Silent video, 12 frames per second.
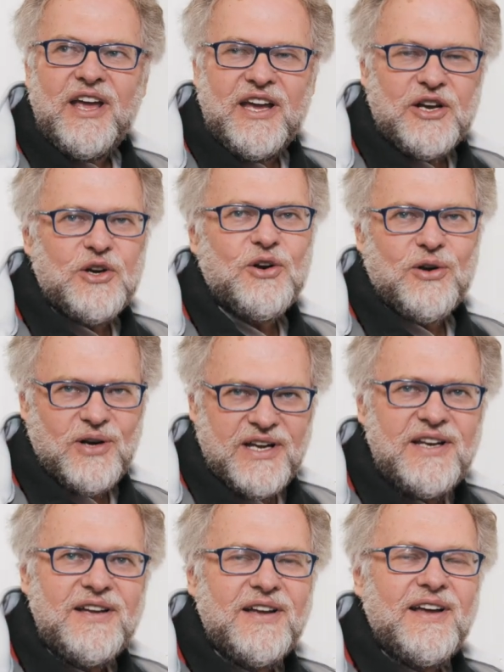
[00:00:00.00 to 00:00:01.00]
in
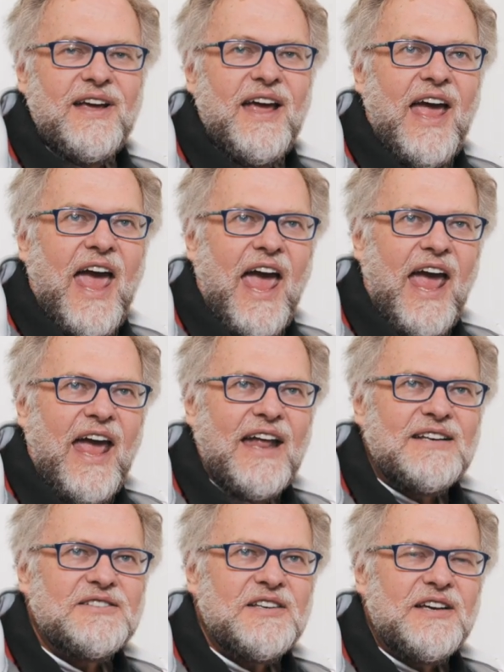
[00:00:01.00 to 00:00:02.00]
curling.
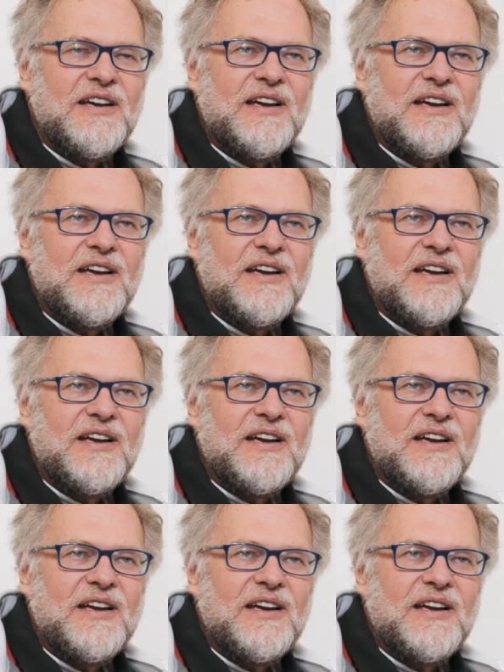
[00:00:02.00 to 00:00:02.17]
And